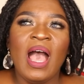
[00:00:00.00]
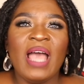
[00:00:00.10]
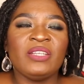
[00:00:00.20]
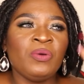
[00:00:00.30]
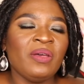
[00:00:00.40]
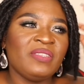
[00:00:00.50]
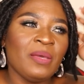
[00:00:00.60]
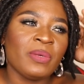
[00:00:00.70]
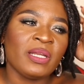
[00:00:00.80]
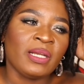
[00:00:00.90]
I do have
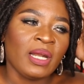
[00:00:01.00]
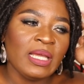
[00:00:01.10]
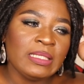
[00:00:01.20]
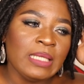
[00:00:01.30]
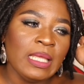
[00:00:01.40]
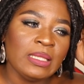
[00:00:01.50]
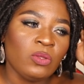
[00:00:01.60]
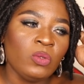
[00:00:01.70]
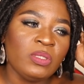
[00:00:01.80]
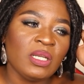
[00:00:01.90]
some regrets, and
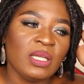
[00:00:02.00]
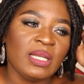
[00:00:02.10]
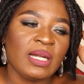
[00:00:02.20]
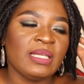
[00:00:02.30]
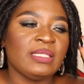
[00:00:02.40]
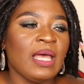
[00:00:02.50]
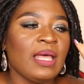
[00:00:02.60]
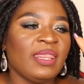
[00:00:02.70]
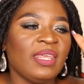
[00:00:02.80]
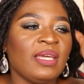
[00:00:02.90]
those regrets
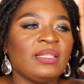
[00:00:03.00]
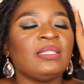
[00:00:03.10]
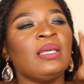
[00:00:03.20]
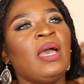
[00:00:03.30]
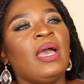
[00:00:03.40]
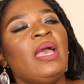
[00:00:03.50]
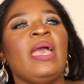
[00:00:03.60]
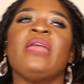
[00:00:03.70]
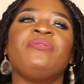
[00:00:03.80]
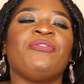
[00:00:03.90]
are that
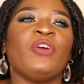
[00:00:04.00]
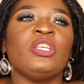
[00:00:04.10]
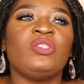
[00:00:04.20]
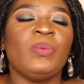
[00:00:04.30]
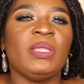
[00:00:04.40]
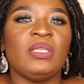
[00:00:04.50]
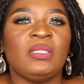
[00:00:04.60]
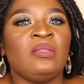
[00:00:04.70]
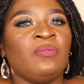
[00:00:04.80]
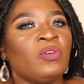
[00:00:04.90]
at first when
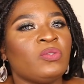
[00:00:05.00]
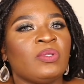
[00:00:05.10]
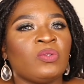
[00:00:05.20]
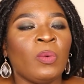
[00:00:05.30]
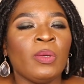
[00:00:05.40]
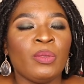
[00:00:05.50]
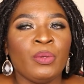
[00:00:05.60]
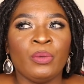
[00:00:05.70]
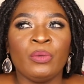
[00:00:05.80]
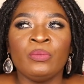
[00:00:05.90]
this divorce was going
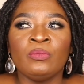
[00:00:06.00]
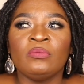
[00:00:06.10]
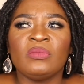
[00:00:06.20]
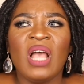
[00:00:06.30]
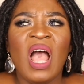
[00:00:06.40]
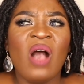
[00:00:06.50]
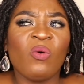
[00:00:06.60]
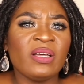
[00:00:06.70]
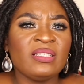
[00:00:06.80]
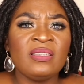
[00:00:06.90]
through, I
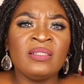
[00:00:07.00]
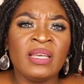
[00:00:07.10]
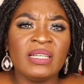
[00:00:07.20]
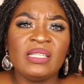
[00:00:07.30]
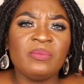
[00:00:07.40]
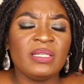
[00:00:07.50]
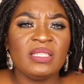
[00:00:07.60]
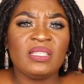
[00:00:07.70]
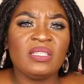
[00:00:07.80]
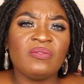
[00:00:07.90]
was still getting
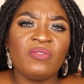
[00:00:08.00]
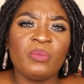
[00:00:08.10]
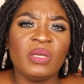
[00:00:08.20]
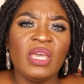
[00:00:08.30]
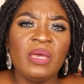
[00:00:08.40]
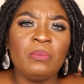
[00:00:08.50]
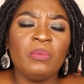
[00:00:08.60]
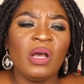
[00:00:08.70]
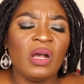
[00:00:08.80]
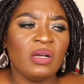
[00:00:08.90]
messages from
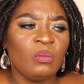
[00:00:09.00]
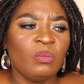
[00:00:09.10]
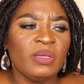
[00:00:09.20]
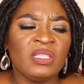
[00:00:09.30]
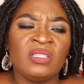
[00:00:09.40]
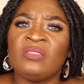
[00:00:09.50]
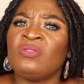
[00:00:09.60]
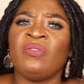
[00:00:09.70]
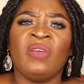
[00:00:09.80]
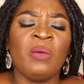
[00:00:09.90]
him,
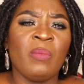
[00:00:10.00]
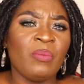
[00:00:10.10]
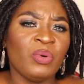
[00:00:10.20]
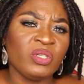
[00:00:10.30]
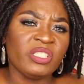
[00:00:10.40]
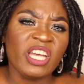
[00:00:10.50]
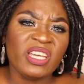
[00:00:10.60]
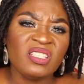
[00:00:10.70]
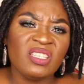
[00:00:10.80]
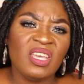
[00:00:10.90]
messages of him
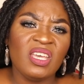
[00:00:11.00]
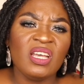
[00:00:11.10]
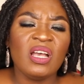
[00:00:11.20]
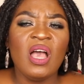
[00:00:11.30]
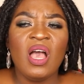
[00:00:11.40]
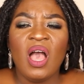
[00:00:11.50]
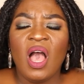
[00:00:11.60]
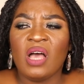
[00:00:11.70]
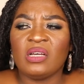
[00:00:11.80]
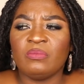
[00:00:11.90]
apologizing.
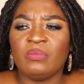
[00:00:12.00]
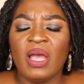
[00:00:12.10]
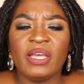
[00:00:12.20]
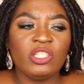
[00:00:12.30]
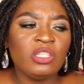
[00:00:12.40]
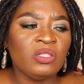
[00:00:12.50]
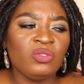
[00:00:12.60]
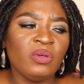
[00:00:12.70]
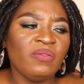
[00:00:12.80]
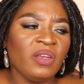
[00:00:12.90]
I actually
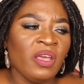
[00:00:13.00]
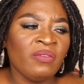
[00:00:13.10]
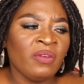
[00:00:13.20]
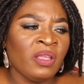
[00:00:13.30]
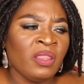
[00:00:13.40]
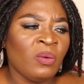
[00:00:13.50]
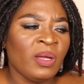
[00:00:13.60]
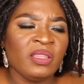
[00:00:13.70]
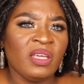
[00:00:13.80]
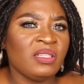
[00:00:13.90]
do even have another
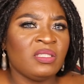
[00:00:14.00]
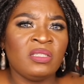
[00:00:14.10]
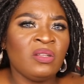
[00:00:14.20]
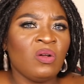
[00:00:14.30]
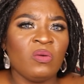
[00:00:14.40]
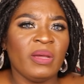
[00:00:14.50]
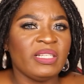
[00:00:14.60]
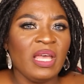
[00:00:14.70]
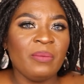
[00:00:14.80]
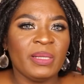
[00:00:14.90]
one that is still on my
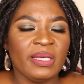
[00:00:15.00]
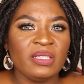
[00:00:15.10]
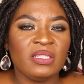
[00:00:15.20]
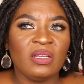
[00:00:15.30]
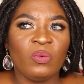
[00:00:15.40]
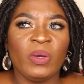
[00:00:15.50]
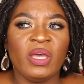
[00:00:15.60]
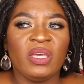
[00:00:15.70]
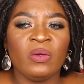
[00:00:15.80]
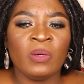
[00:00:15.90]
tablet
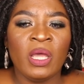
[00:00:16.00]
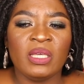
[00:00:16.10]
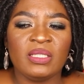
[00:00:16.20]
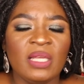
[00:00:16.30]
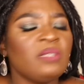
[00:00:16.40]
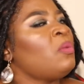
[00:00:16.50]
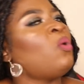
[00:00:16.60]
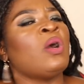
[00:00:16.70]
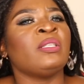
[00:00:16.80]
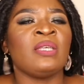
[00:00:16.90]
where he sent me a
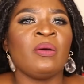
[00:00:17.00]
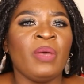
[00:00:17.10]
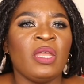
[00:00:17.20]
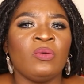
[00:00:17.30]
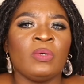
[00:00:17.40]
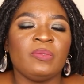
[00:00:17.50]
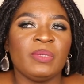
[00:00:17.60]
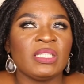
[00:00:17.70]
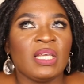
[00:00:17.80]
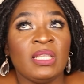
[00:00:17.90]
WhatsApp and he was
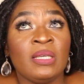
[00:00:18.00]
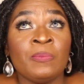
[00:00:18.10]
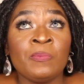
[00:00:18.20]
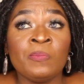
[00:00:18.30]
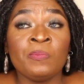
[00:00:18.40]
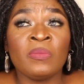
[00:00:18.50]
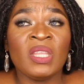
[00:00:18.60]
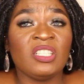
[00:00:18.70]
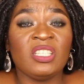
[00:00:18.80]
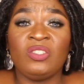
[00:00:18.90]
basically
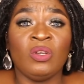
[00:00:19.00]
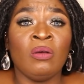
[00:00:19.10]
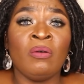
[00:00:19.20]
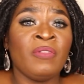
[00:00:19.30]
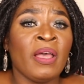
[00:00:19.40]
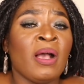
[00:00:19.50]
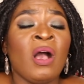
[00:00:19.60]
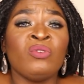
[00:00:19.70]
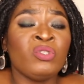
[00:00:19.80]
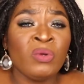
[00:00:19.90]
just talking of like
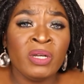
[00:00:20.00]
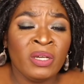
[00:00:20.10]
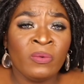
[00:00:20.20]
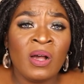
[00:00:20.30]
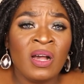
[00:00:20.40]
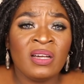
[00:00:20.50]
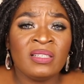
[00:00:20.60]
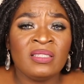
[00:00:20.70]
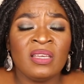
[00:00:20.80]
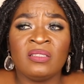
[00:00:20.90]
how sorry he
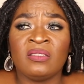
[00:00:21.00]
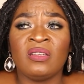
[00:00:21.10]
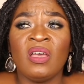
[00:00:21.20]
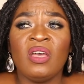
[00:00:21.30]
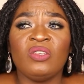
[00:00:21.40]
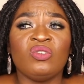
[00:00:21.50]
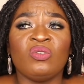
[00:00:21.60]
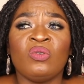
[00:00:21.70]
was and he